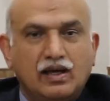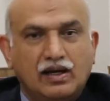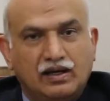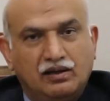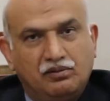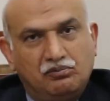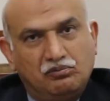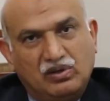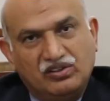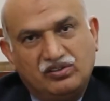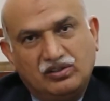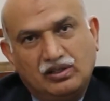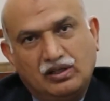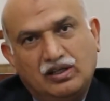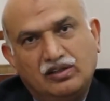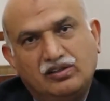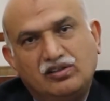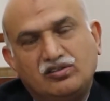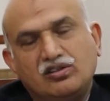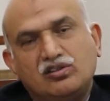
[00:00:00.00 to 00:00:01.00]
And
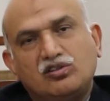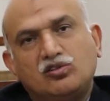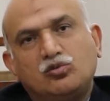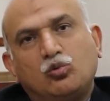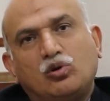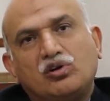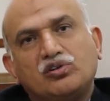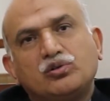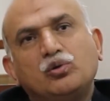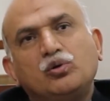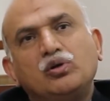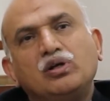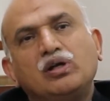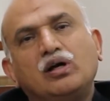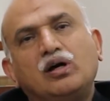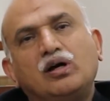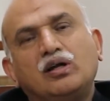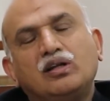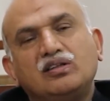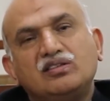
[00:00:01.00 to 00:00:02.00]
mashallah, this is what's
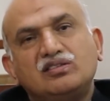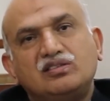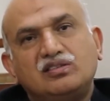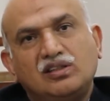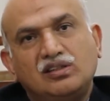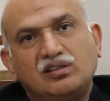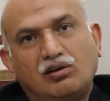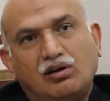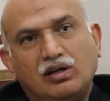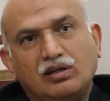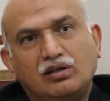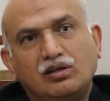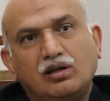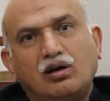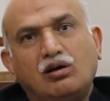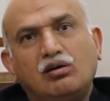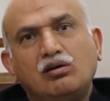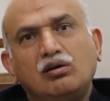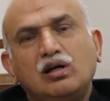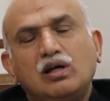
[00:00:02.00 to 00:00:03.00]
going on in Sindh right
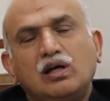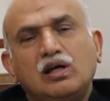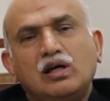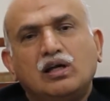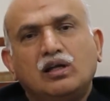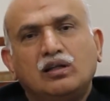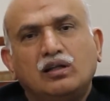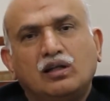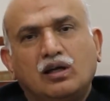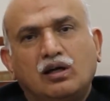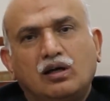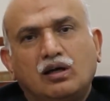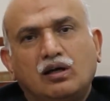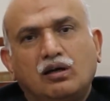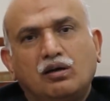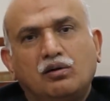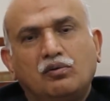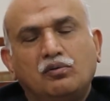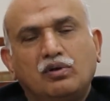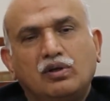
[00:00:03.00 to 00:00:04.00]
now.
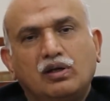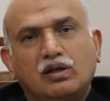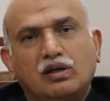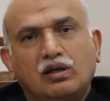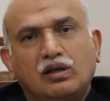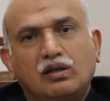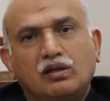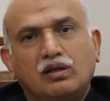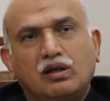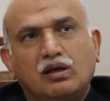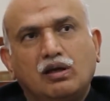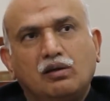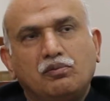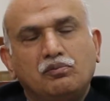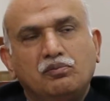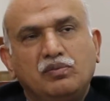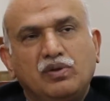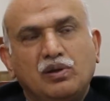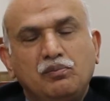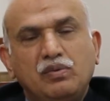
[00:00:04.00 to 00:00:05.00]

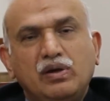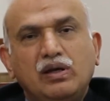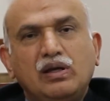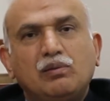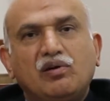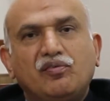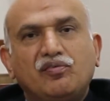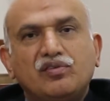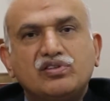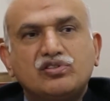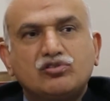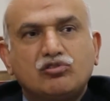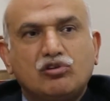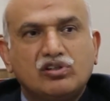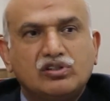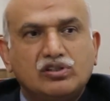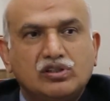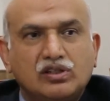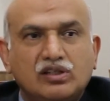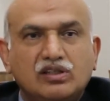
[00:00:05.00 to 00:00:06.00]
The medium of
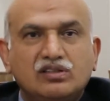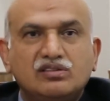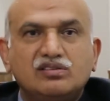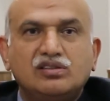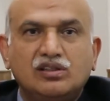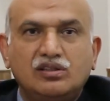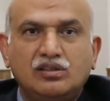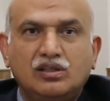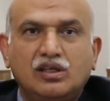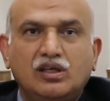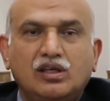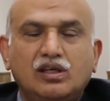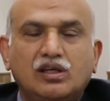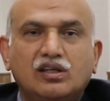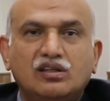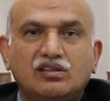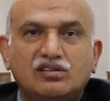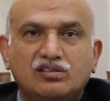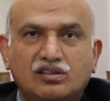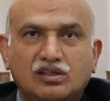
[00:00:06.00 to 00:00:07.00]
instruction is
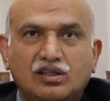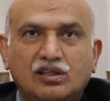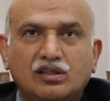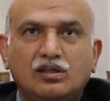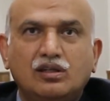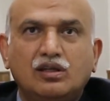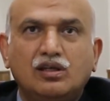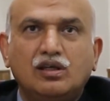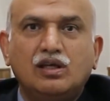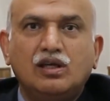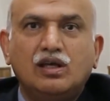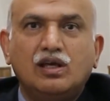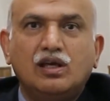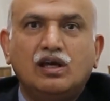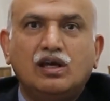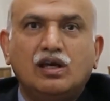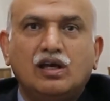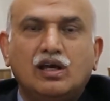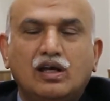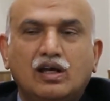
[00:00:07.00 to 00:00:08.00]
Sindhi in Sindh
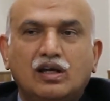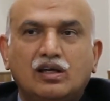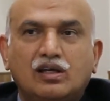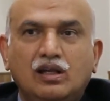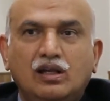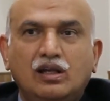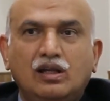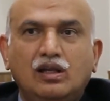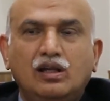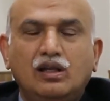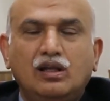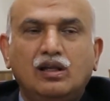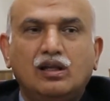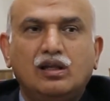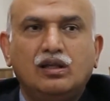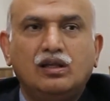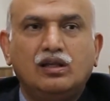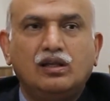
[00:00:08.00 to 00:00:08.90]
till